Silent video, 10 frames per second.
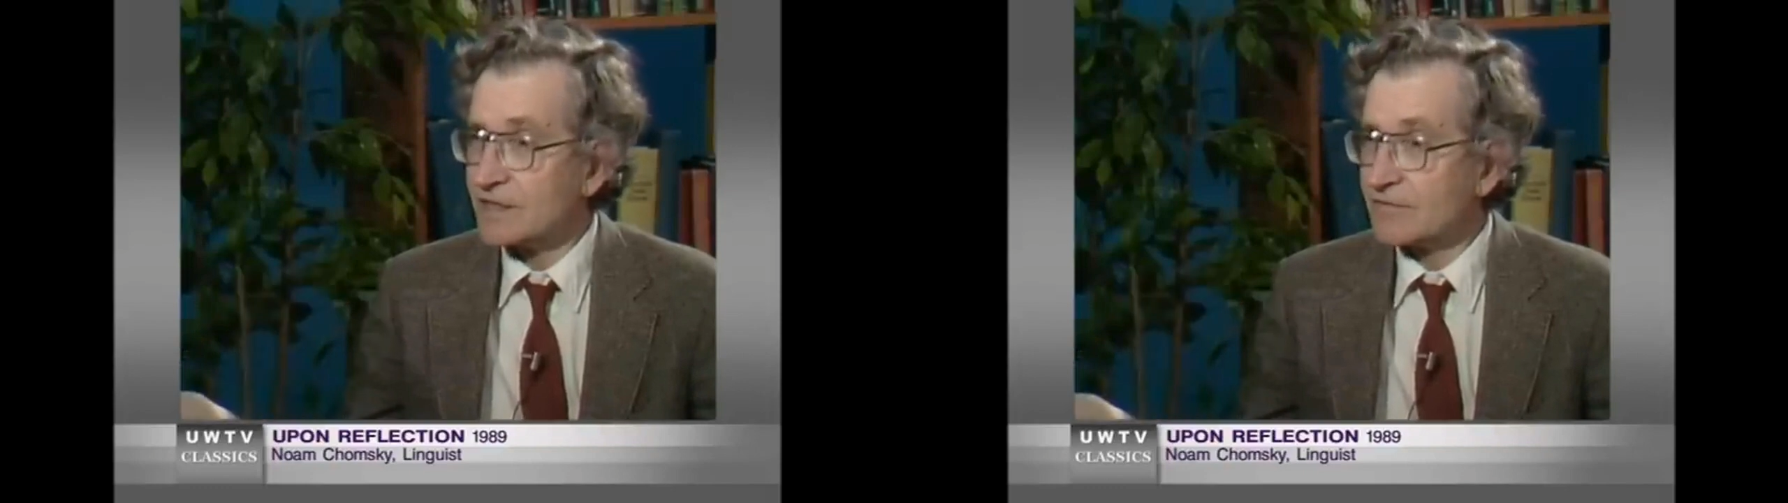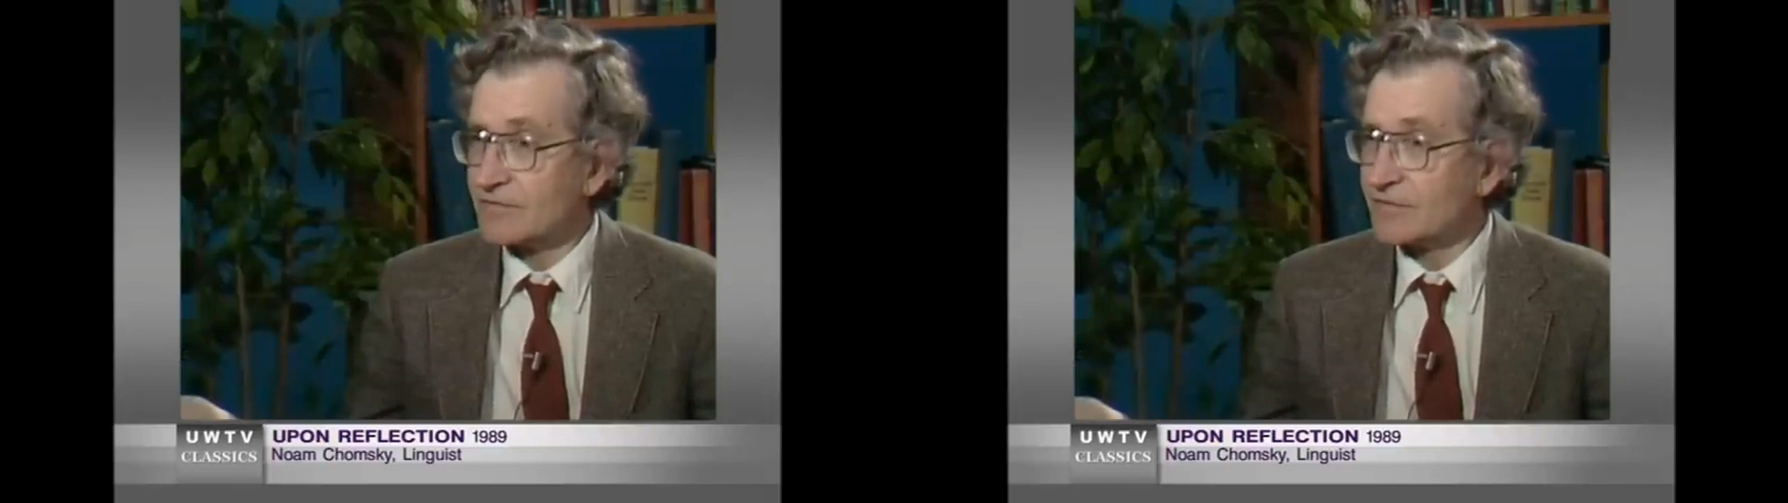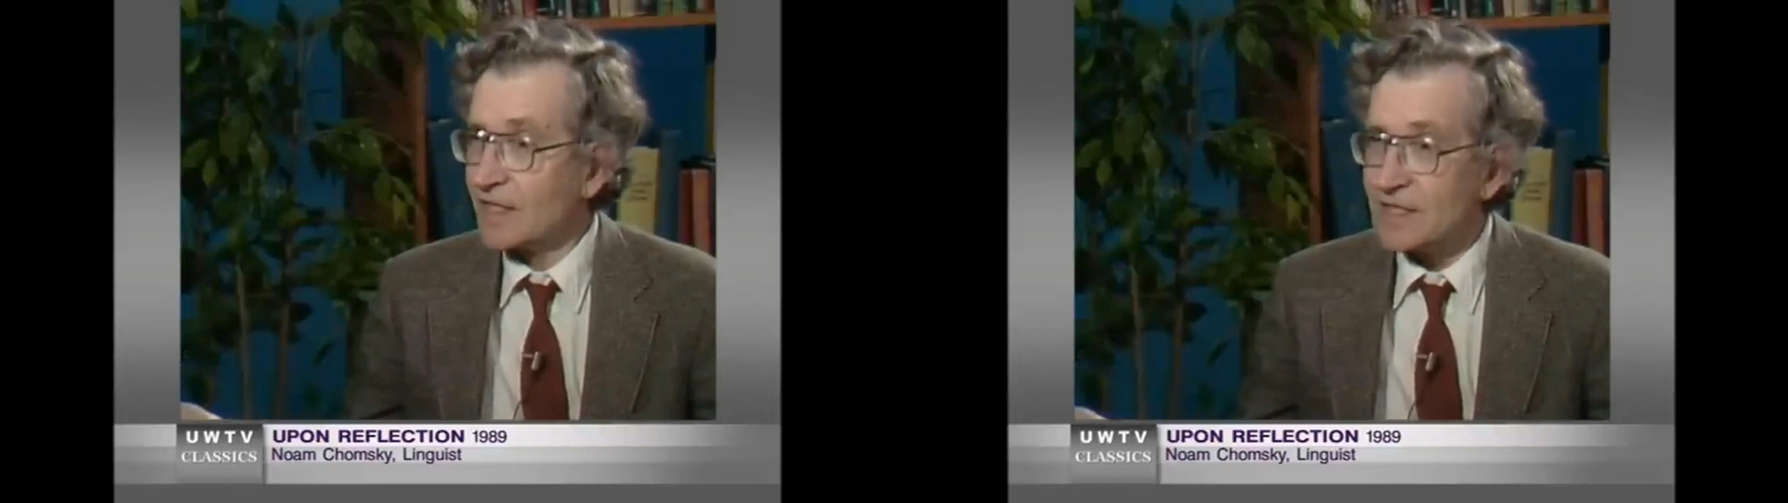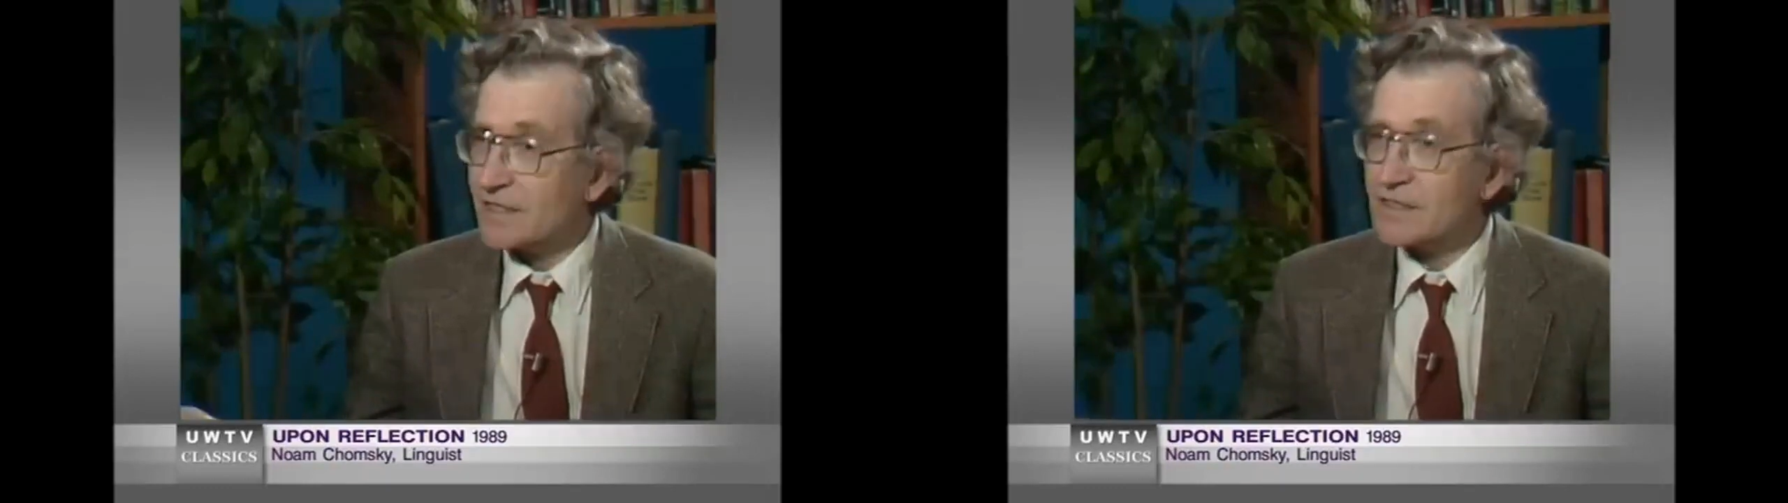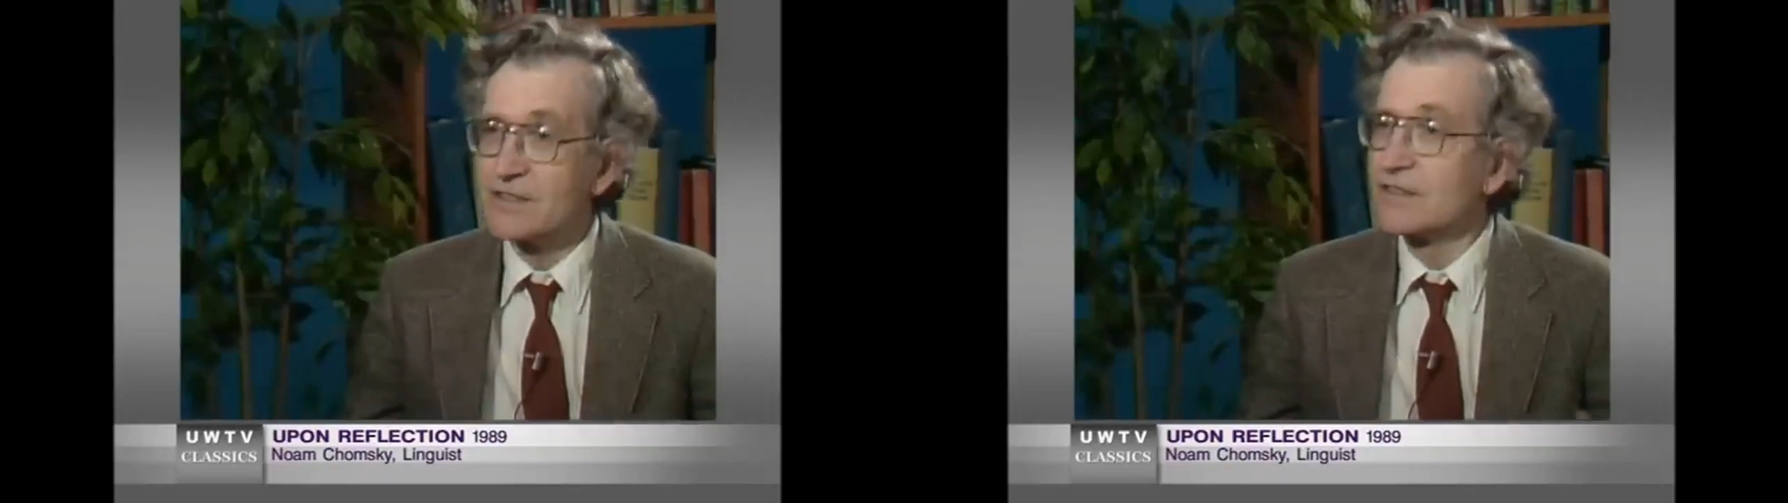of
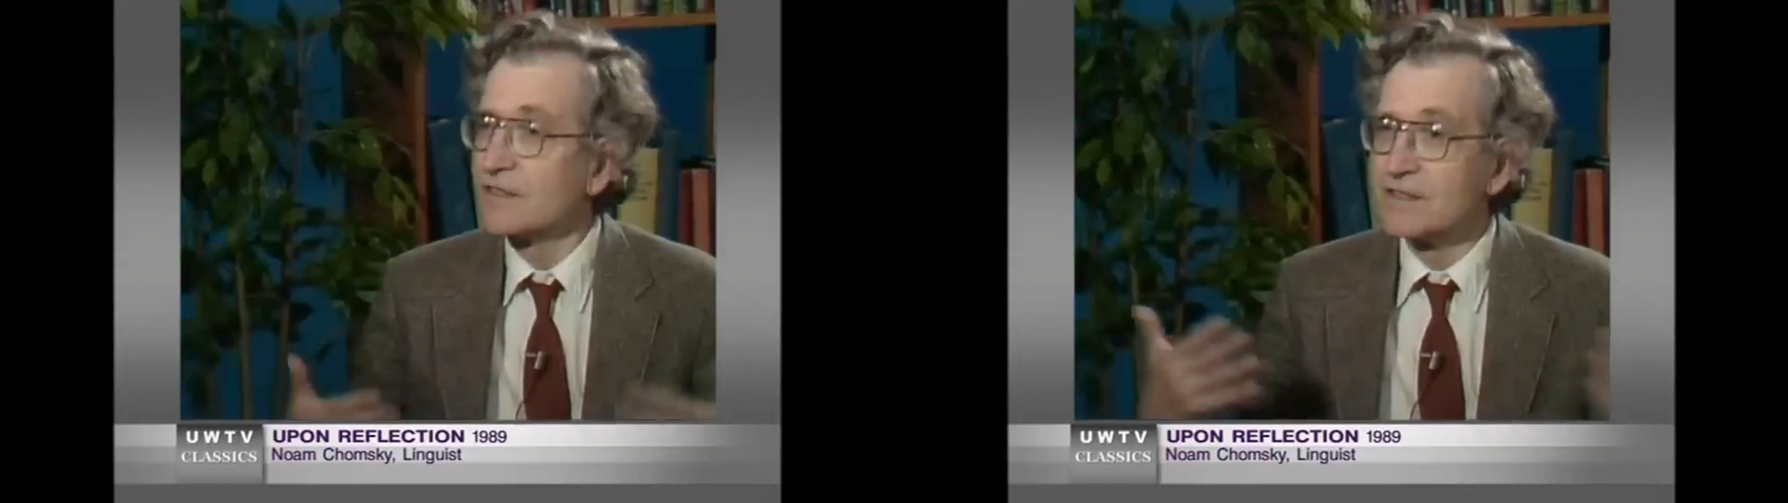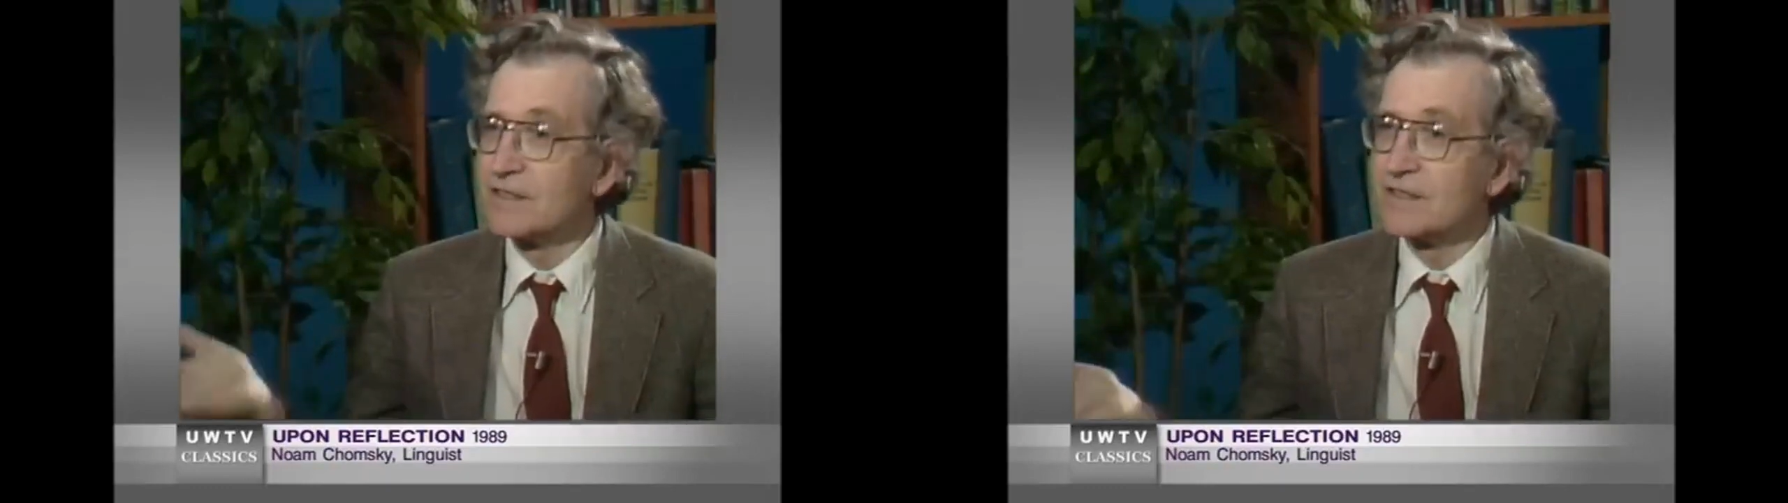guns and,